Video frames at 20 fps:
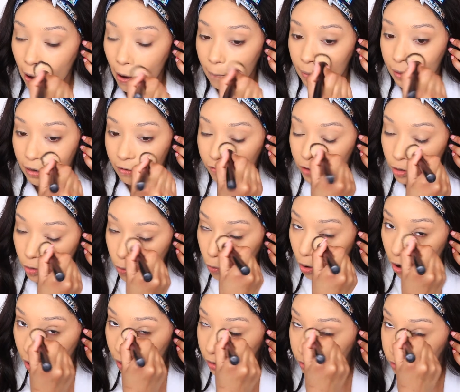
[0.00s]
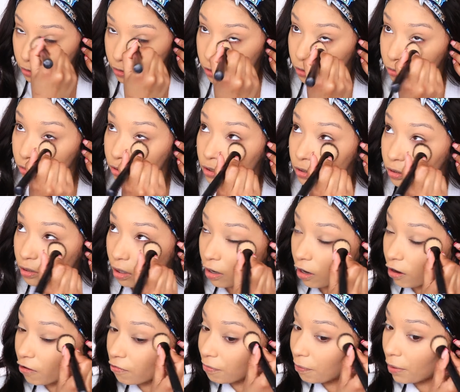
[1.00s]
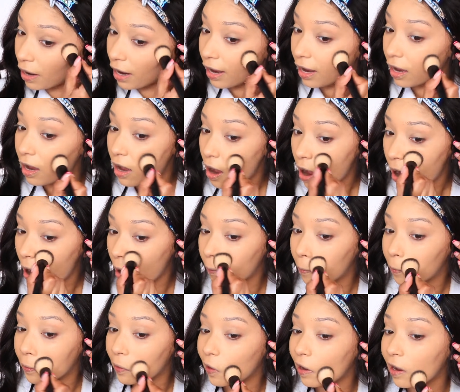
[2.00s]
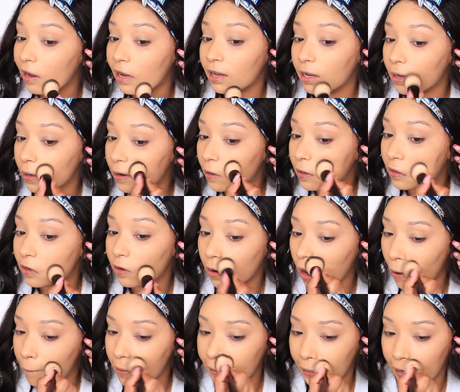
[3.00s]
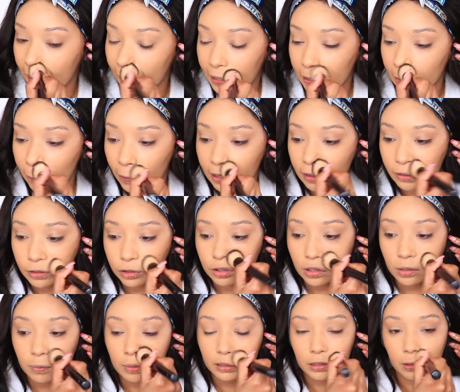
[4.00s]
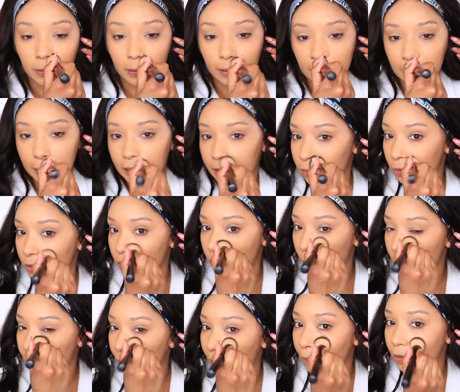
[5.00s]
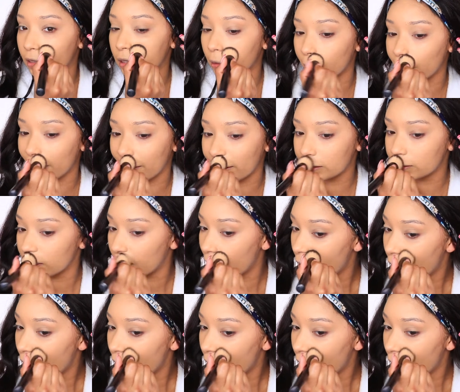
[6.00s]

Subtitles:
But if you want to just start off by applying your, I mean, anyway, you should be doing this when you apply with the brush.